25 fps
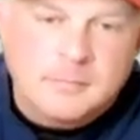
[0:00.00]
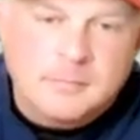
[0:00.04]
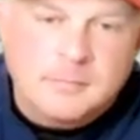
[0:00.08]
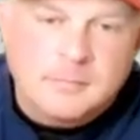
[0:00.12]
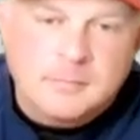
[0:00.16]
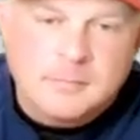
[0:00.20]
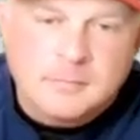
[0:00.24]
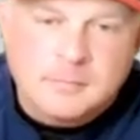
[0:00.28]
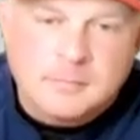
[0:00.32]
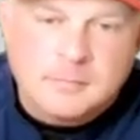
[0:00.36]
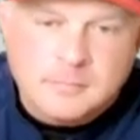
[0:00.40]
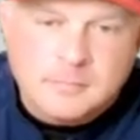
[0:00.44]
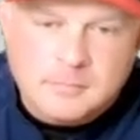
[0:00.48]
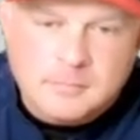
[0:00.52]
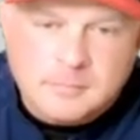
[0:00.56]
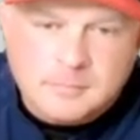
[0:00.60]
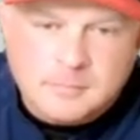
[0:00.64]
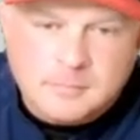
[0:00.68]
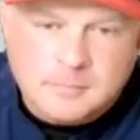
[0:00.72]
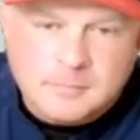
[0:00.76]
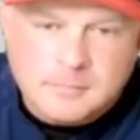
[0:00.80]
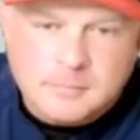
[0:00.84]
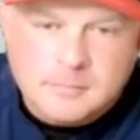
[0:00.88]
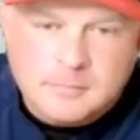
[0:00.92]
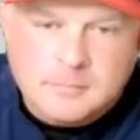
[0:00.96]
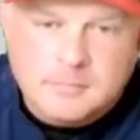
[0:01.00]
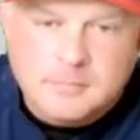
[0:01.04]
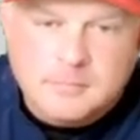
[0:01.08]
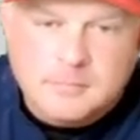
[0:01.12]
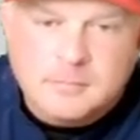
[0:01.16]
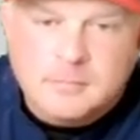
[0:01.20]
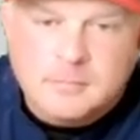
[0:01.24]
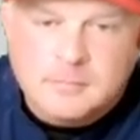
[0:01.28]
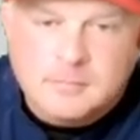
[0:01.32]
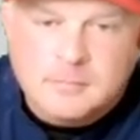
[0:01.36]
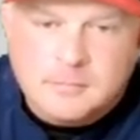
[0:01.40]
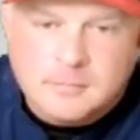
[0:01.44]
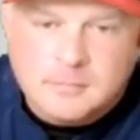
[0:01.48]

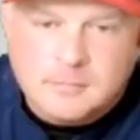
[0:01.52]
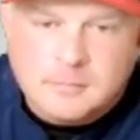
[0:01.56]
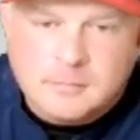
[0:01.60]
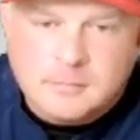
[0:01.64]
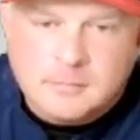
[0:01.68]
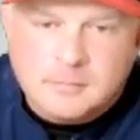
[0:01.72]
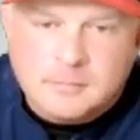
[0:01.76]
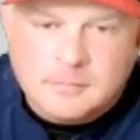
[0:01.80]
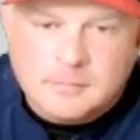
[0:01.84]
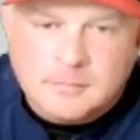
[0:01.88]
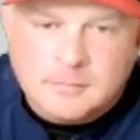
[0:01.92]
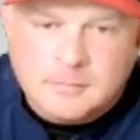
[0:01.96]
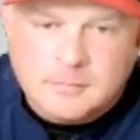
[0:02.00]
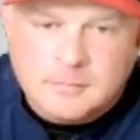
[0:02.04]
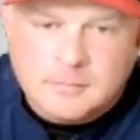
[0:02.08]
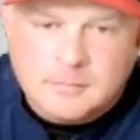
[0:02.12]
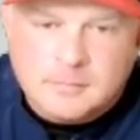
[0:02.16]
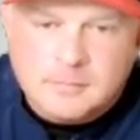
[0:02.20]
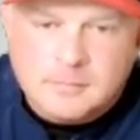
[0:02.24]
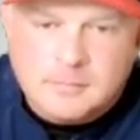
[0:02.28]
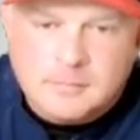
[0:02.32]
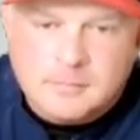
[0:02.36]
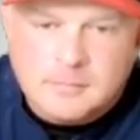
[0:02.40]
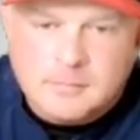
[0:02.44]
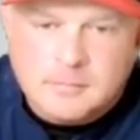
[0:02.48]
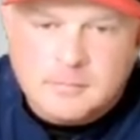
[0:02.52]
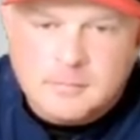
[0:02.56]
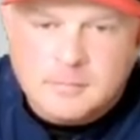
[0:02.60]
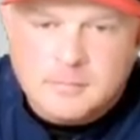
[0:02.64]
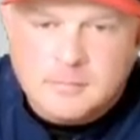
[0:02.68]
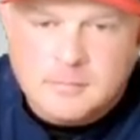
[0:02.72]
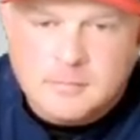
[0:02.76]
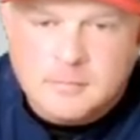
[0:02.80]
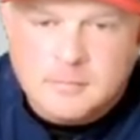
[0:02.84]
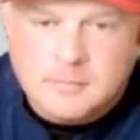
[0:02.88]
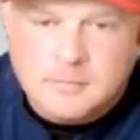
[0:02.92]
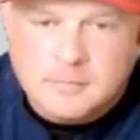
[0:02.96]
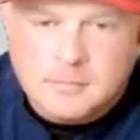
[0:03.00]

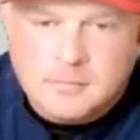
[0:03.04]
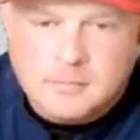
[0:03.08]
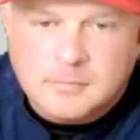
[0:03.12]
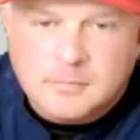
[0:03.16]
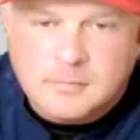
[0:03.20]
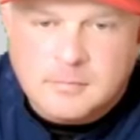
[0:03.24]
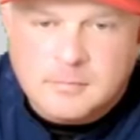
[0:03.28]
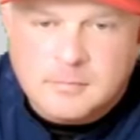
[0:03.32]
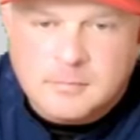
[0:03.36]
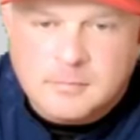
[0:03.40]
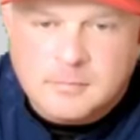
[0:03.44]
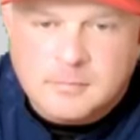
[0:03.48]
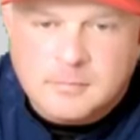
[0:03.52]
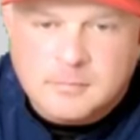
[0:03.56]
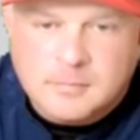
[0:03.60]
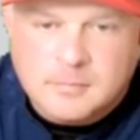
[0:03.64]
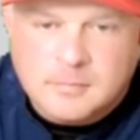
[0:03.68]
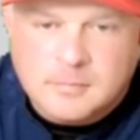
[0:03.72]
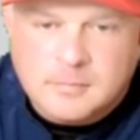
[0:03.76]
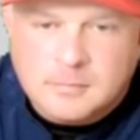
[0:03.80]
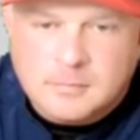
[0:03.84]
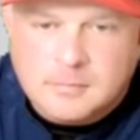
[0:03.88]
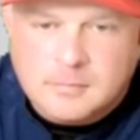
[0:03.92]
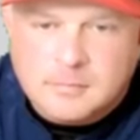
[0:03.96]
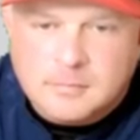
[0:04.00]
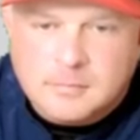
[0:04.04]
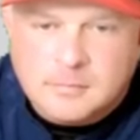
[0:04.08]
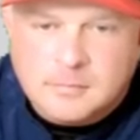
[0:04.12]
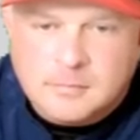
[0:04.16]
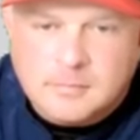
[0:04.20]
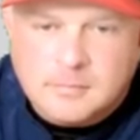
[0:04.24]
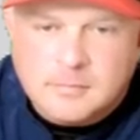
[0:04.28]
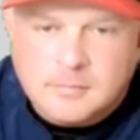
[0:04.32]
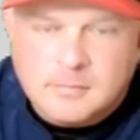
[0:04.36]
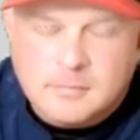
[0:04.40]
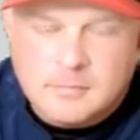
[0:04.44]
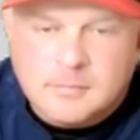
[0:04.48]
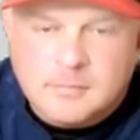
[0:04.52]

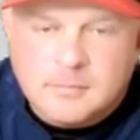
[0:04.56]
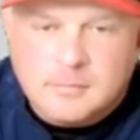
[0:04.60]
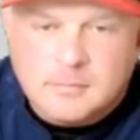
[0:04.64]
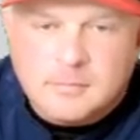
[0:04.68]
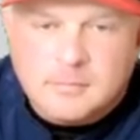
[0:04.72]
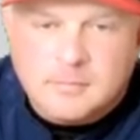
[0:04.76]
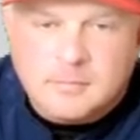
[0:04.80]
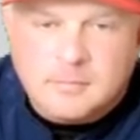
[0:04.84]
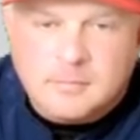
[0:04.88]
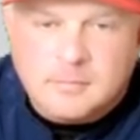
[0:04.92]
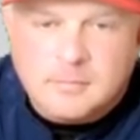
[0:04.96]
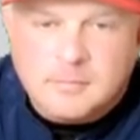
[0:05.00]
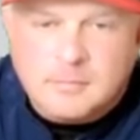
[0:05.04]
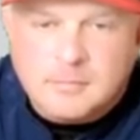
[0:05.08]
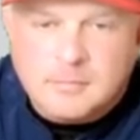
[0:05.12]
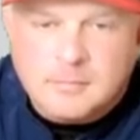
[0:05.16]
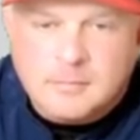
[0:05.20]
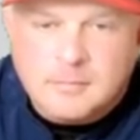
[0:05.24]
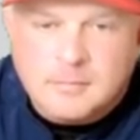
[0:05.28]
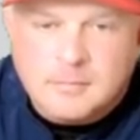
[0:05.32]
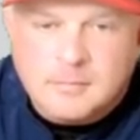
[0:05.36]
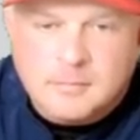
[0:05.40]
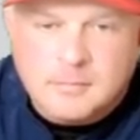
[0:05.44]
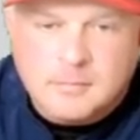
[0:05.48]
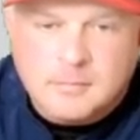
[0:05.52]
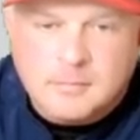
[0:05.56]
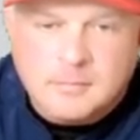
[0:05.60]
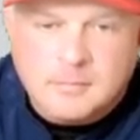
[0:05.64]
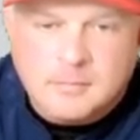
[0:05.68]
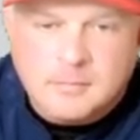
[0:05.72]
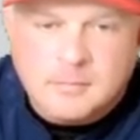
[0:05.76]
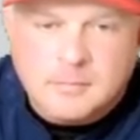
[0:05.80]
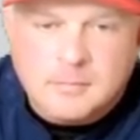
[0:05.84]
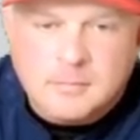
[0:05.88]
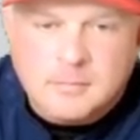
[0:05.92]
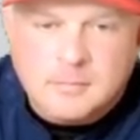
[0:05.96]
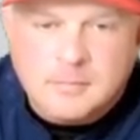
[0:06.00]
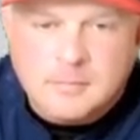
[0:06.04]

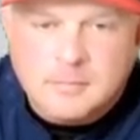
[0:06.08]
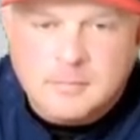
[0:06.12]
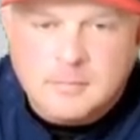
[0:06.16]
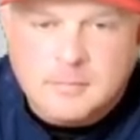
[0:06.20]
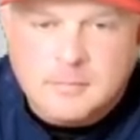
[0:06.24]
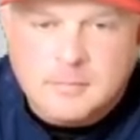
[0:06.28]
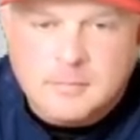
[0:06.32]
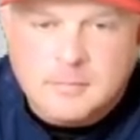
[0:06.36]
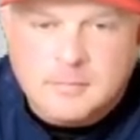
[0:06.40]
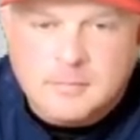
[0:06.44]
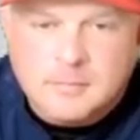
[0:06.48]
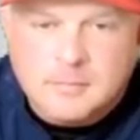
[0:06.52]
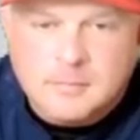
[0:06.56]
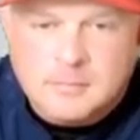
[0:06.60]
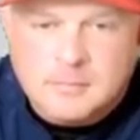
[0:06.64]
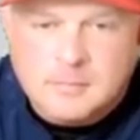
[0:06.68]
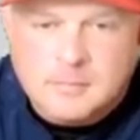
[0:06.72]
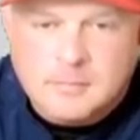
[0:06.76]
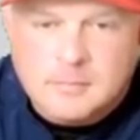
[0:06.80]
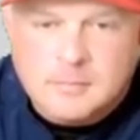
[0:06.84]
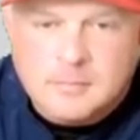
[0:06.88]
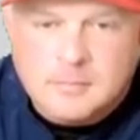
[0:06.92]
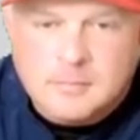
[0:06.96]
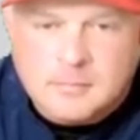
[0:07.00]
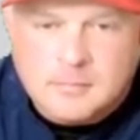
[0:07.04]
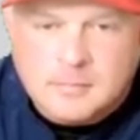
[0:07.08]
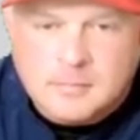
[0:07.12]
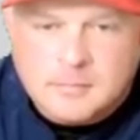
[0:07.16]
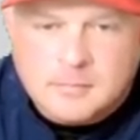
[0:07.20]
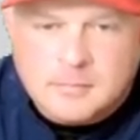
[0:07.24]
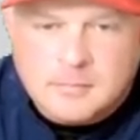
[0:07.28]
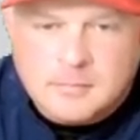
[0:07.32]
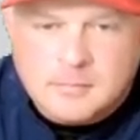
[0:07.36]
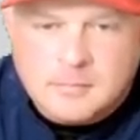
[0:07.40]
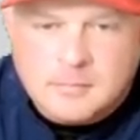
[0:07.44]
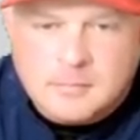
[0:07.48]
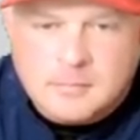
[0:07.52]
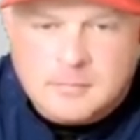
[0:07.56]

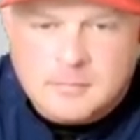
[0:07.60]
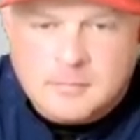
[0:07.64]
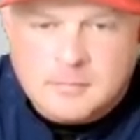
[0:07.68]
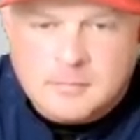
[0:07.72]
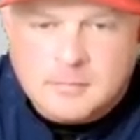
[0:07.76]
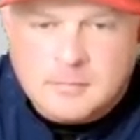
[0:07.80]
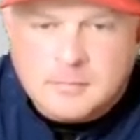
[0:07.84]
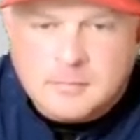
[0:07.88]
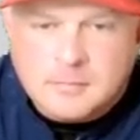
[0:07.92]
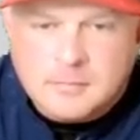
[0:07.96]
(silent)